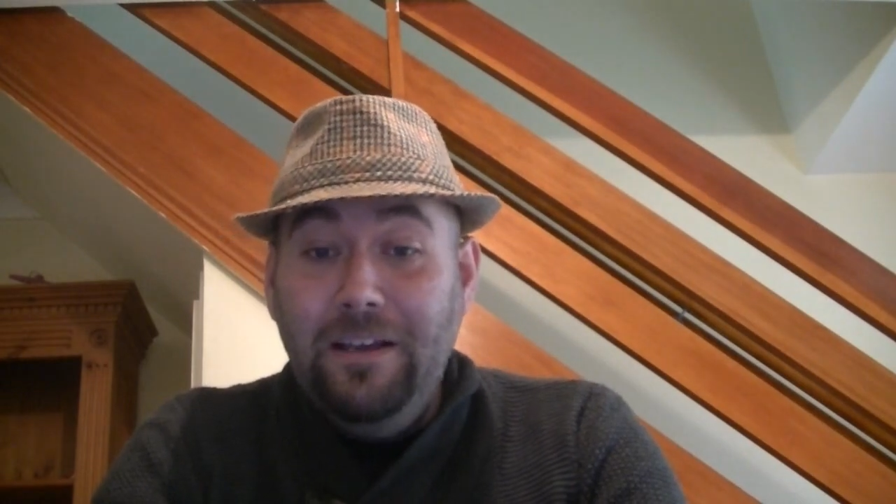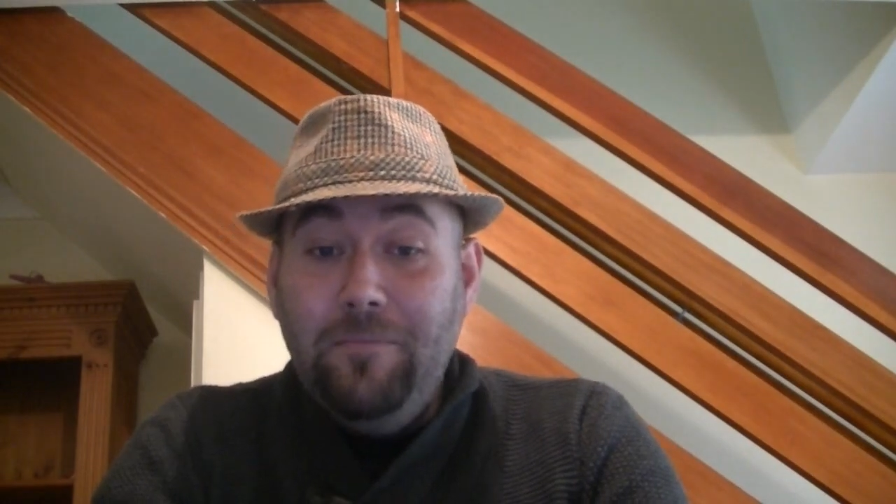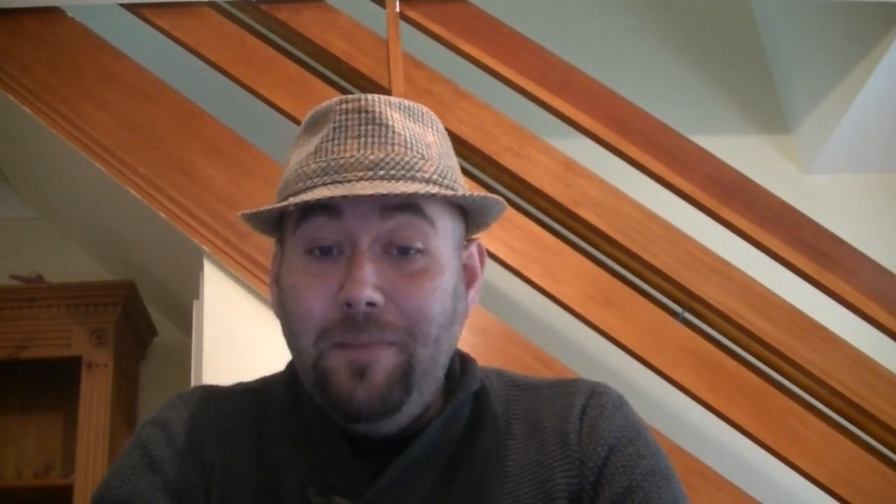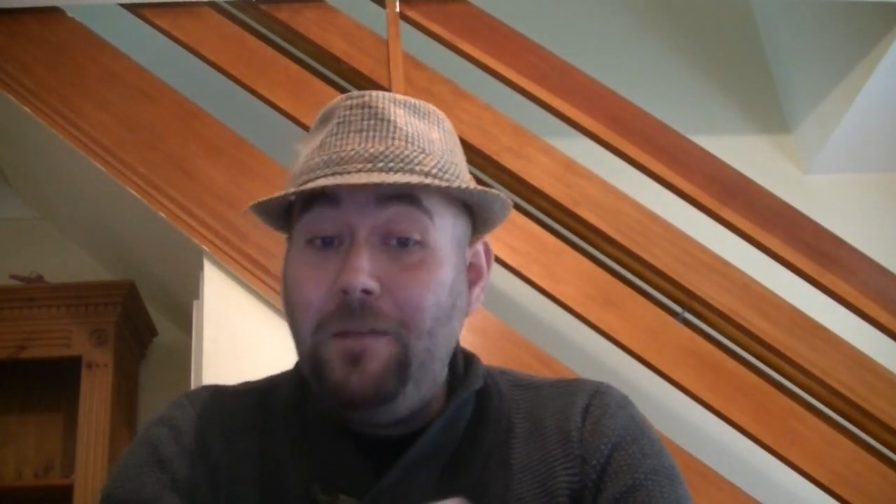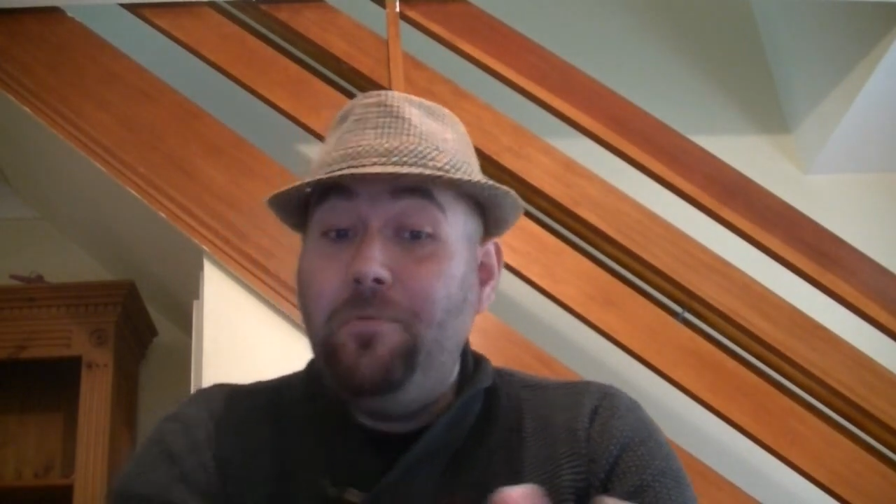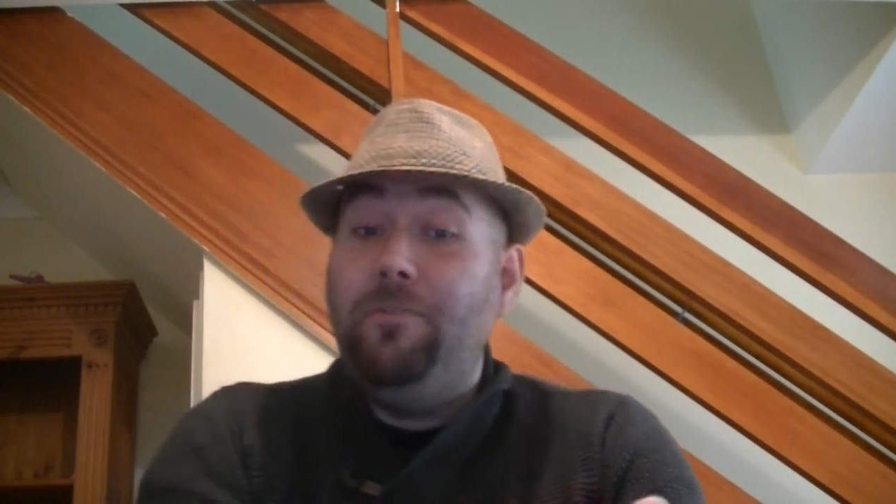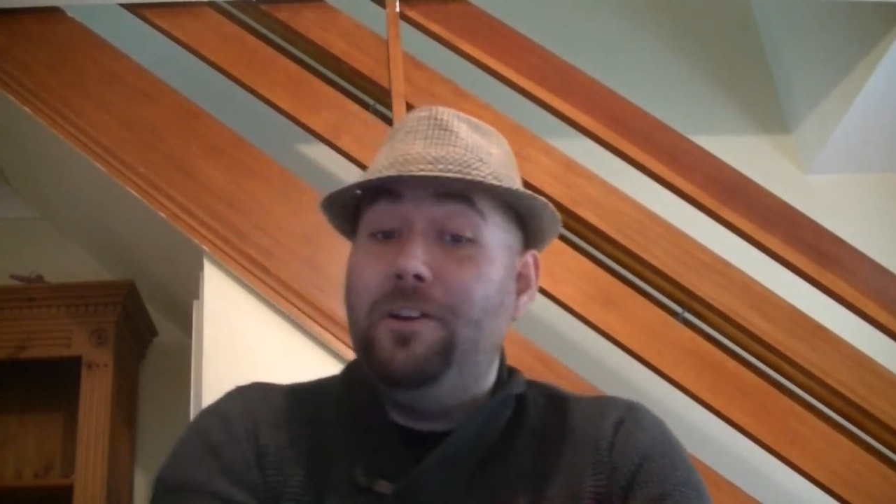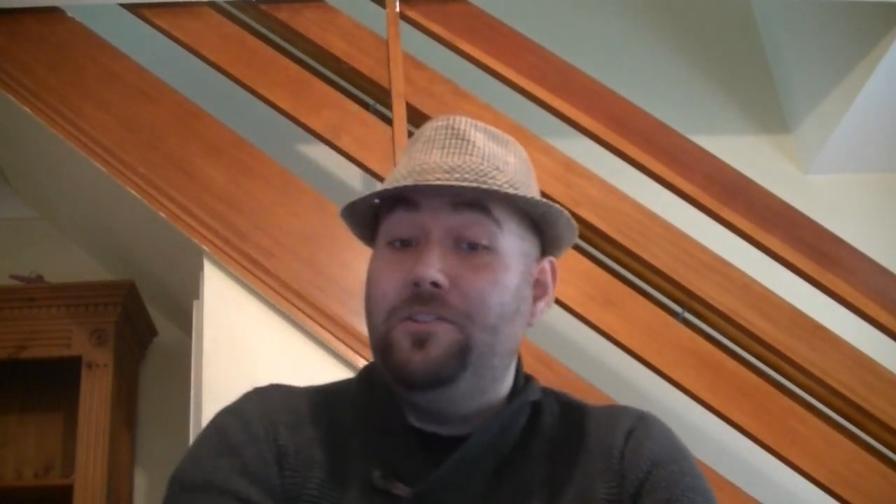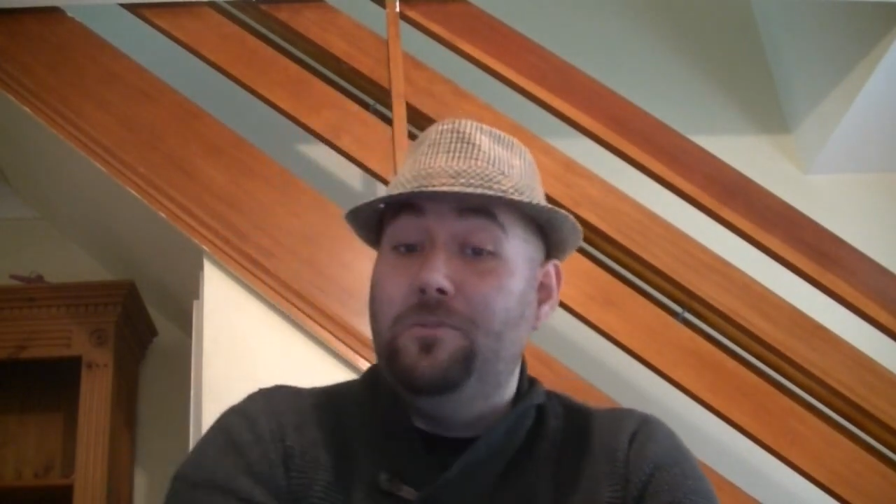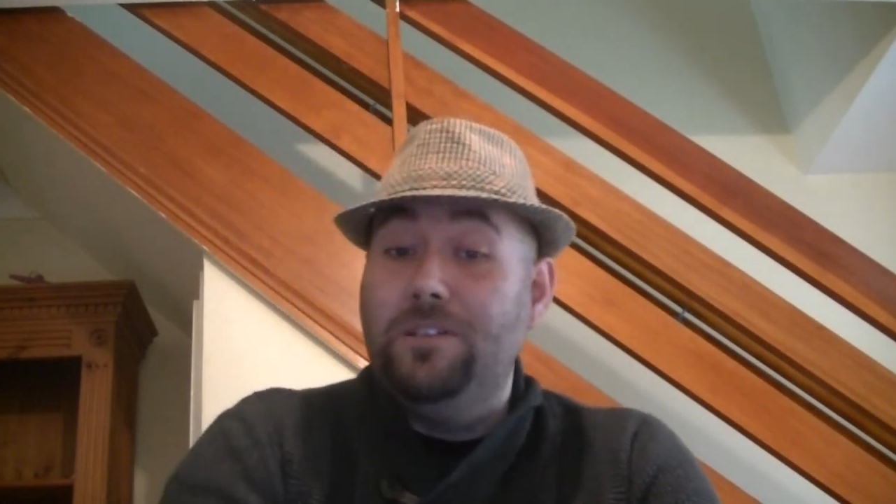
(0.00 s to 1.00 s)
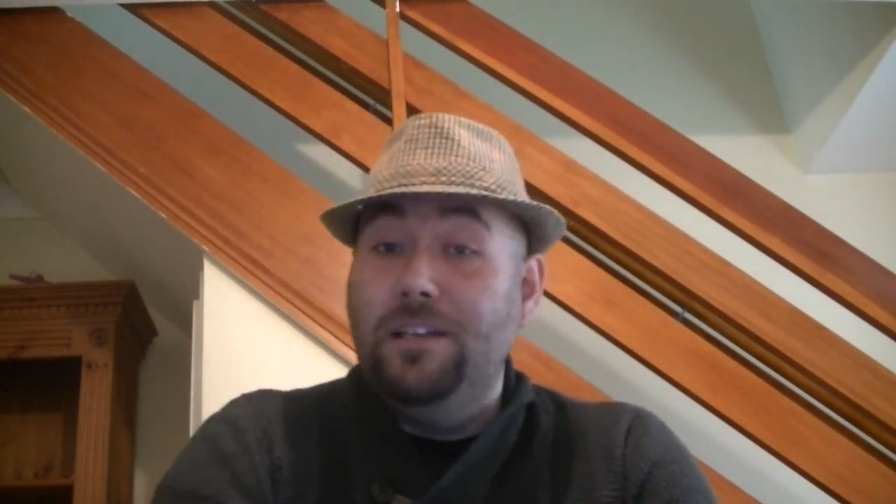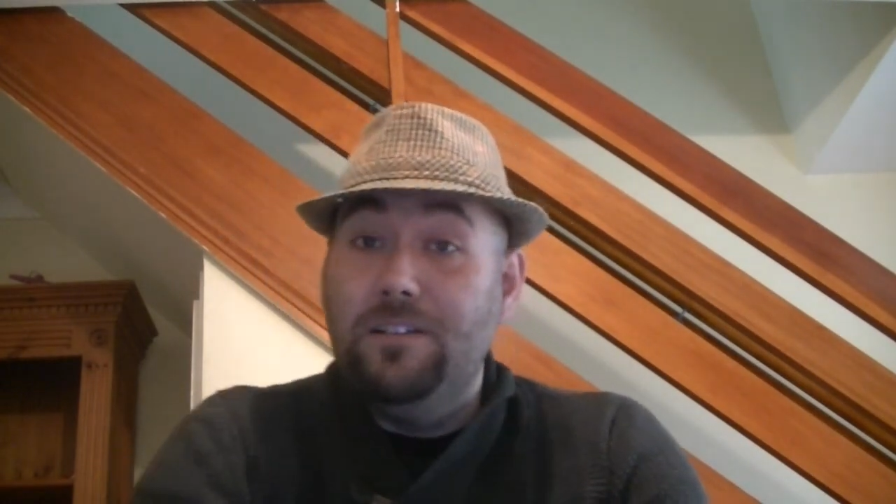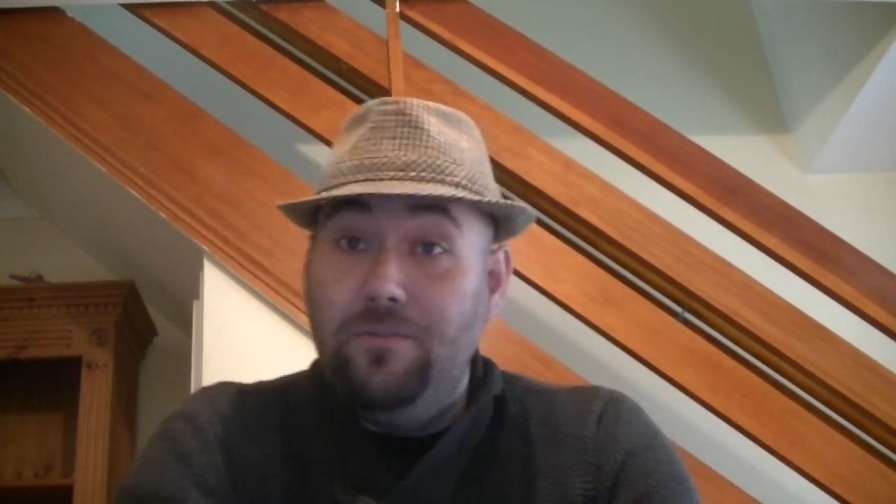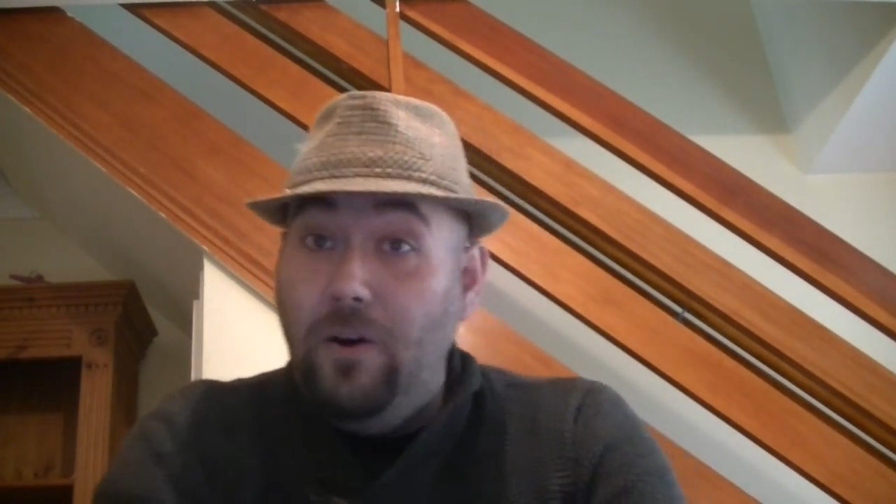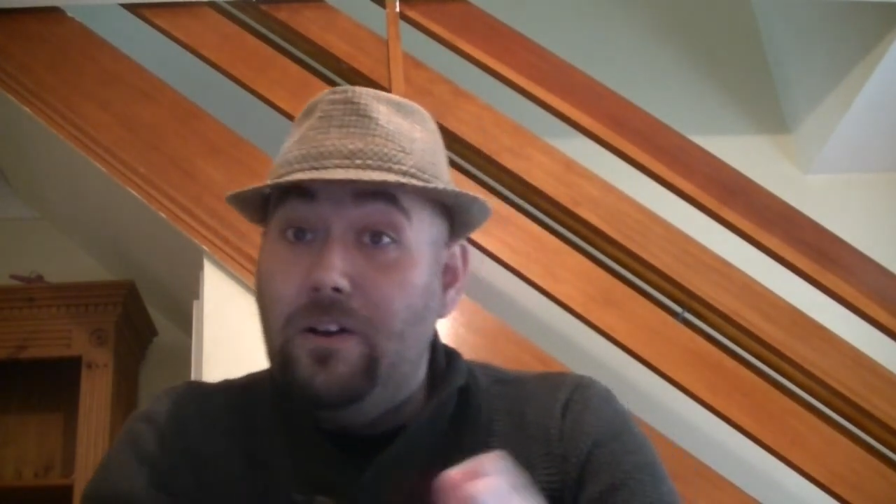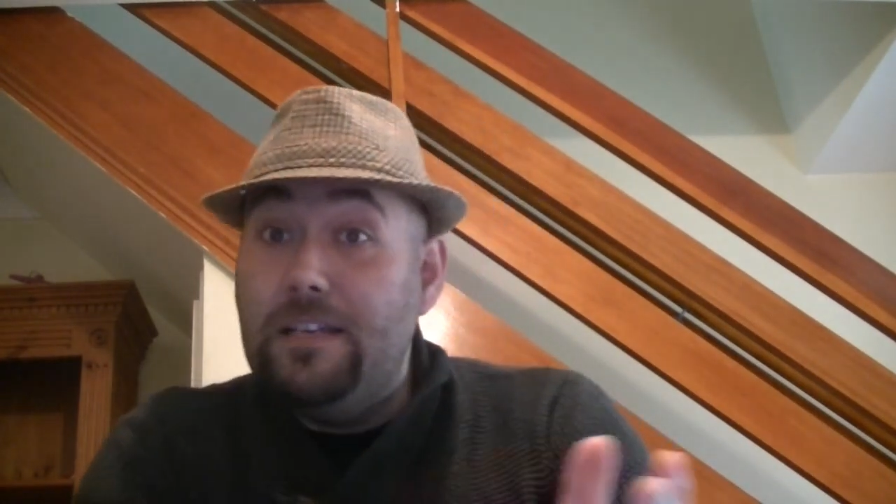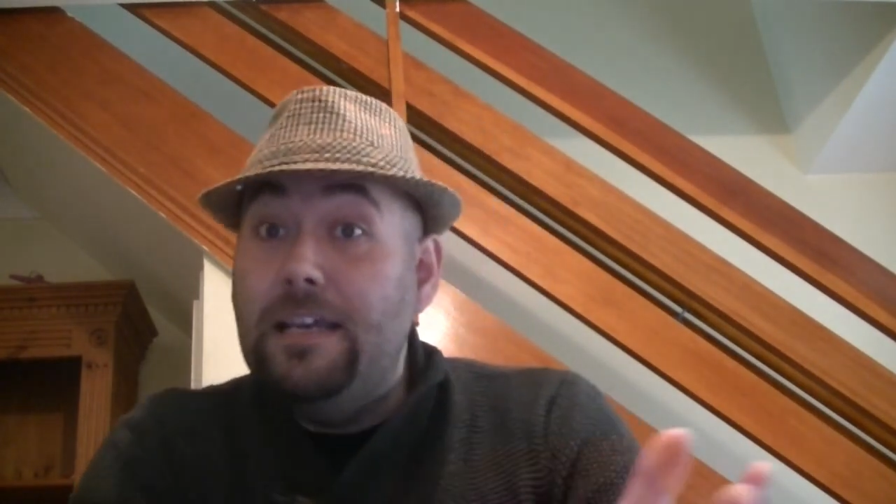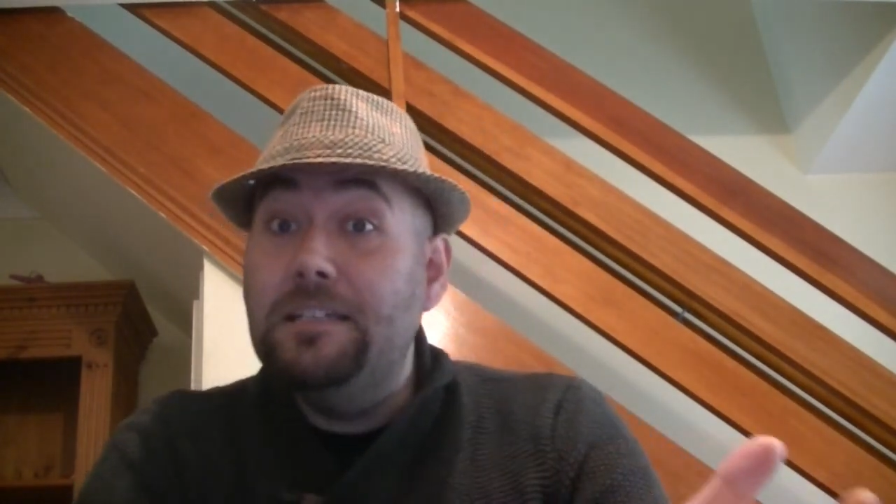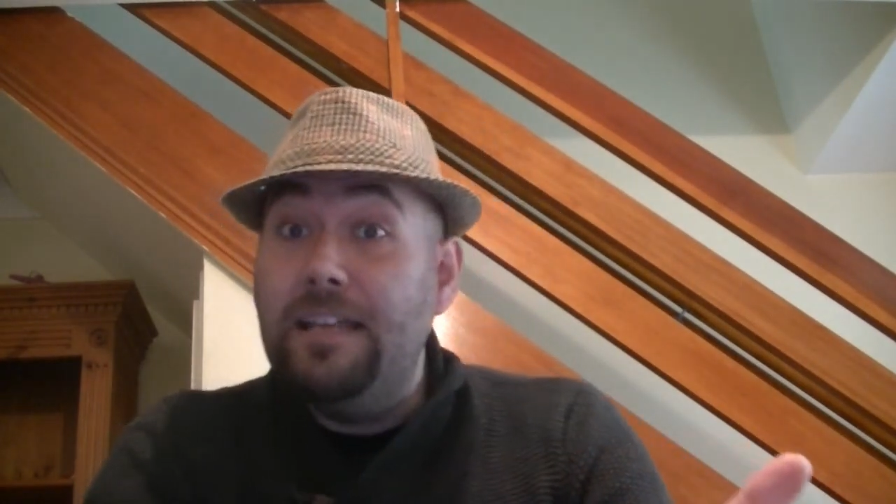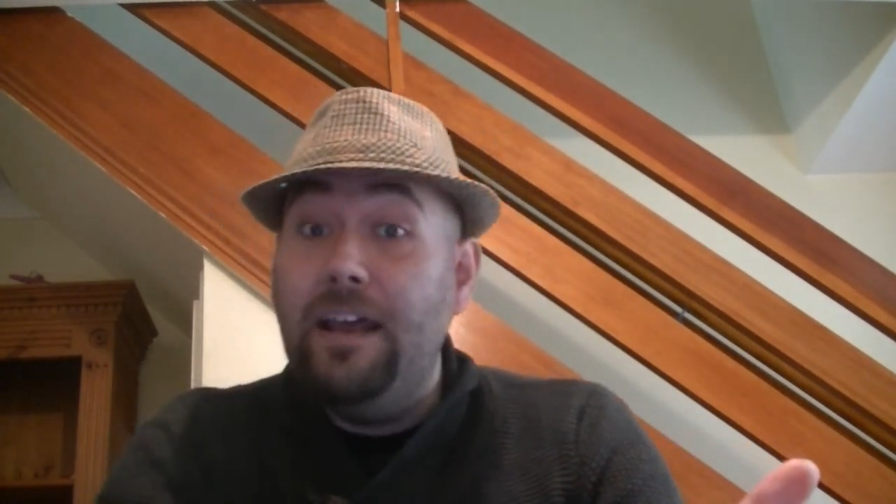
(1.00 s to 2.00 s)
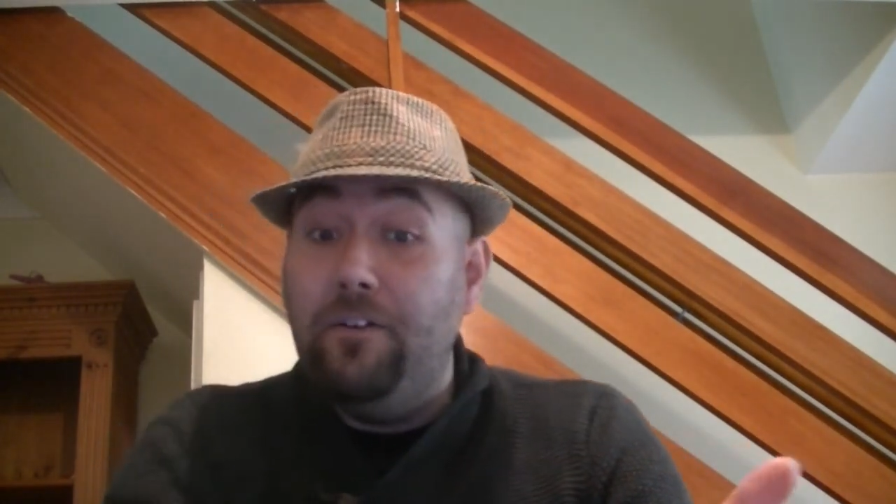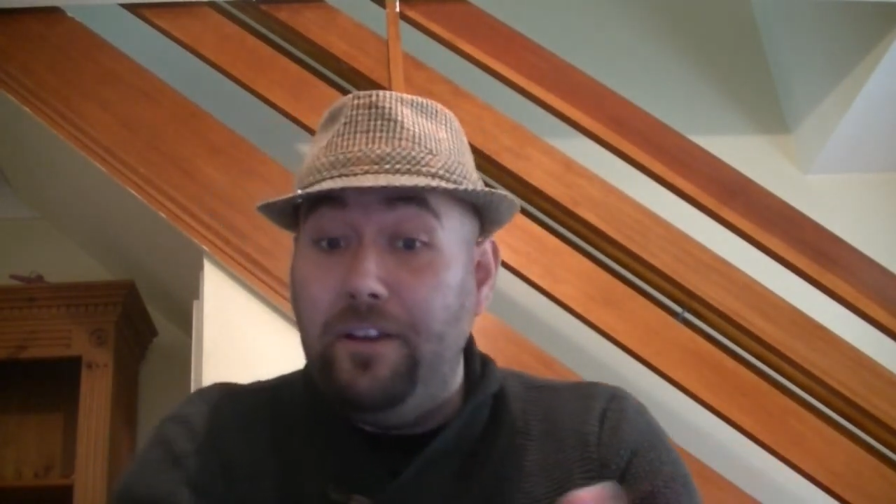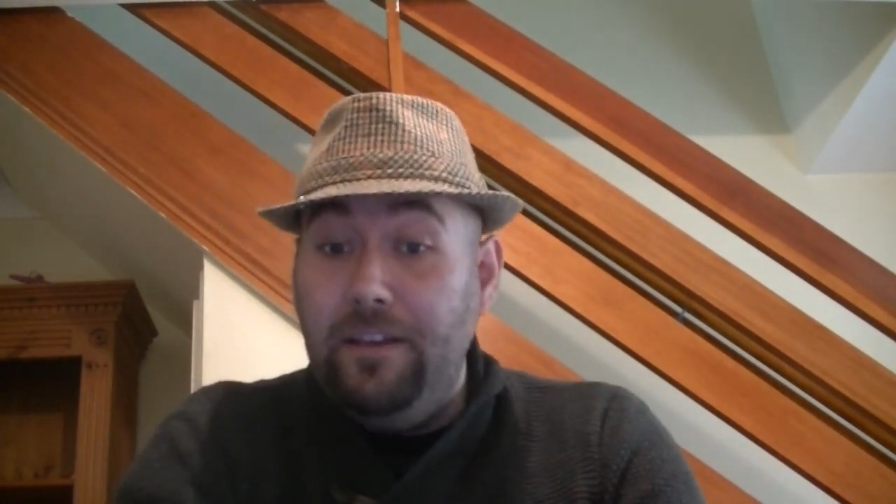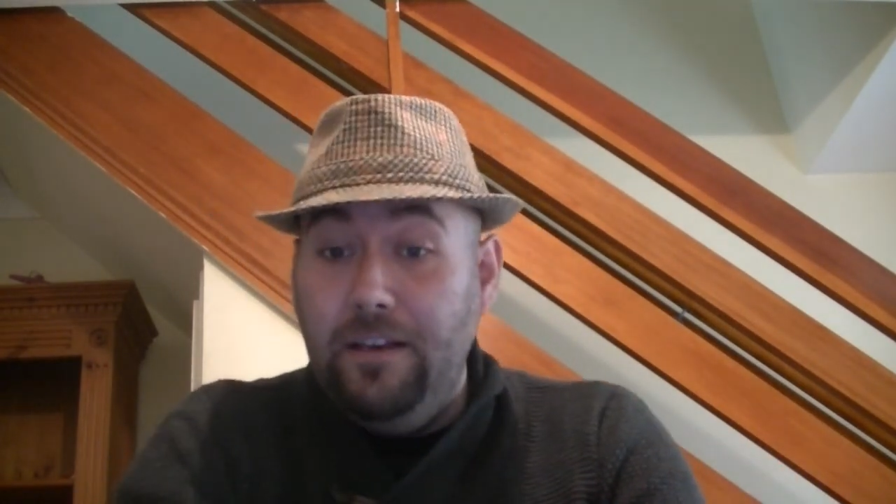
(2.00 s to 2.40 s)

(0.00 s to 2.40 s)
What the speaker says: Many professional singers advise against dairy.